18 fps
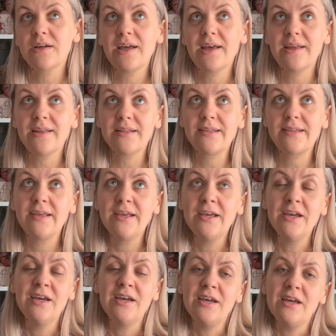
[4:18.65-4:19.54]
And
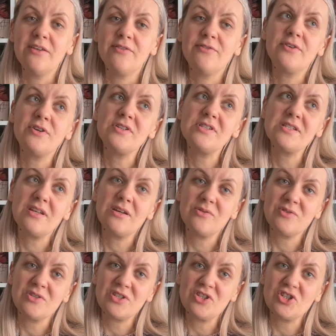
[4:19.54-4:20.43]
at first I
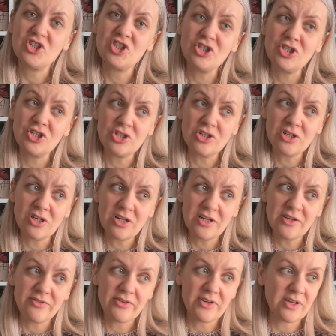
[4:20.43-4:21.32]
wasn't sure
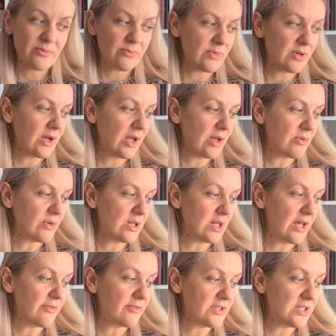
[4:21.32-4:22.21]
if I will
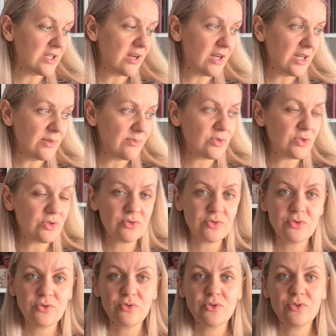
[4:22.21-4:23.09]
have time to
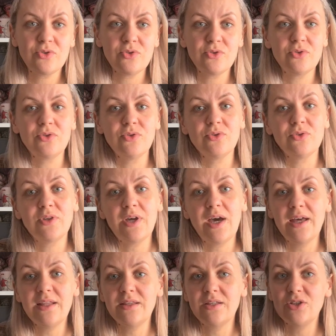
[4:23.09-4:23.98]
do
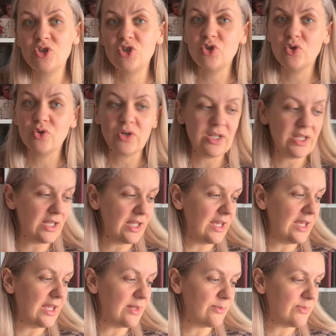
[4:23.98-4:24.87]
that and join
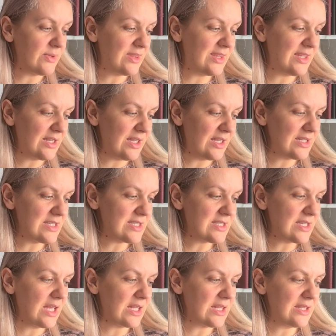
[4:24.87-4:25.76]
in, but then I
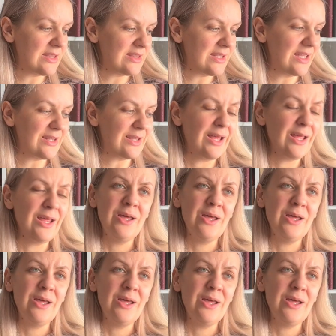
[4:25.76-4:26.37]
decided that,